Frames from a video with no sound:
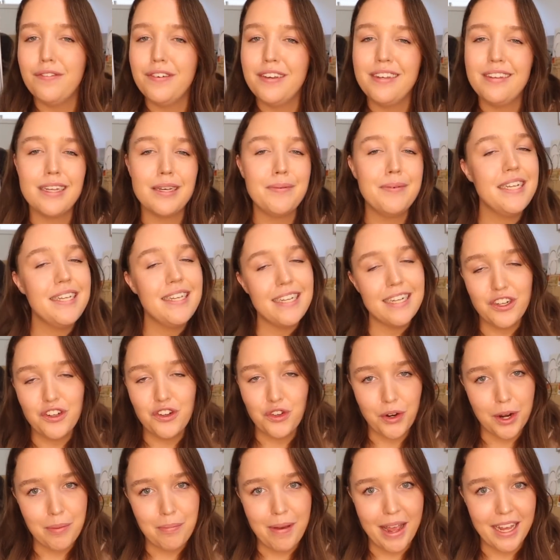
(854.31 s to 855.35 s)
Obviously, we didn't
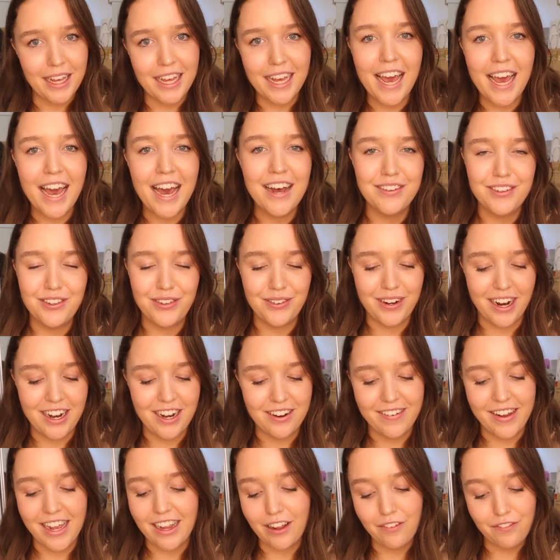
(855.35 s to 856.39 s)
join bank accounts straight
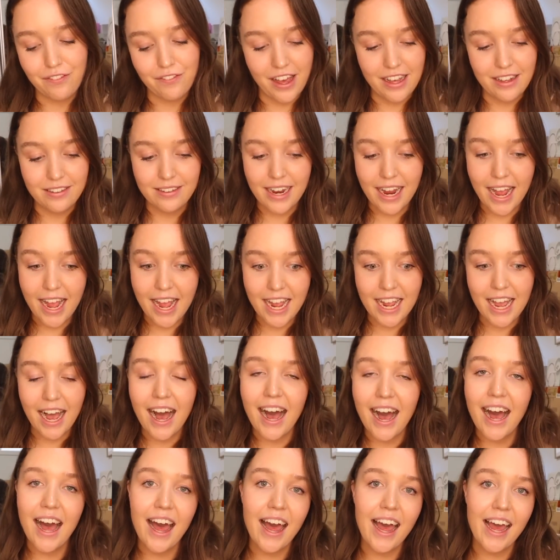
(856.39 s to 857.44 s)
away, like first day,
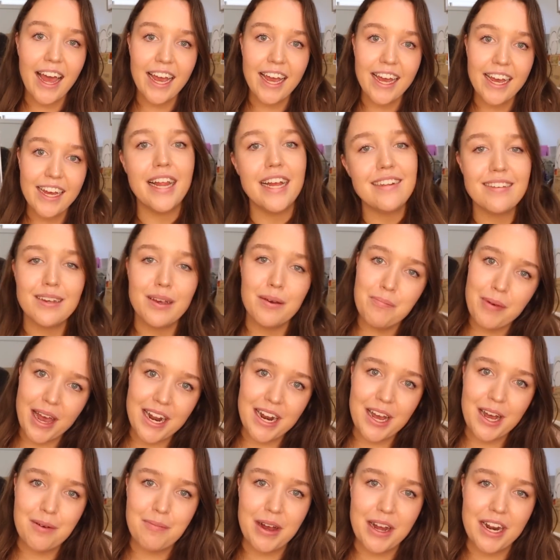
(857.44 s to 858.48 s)
hi, let's
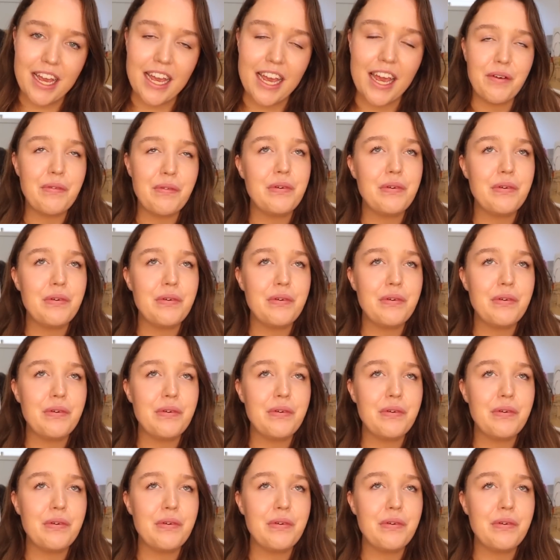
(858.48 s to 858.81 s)
combine our money.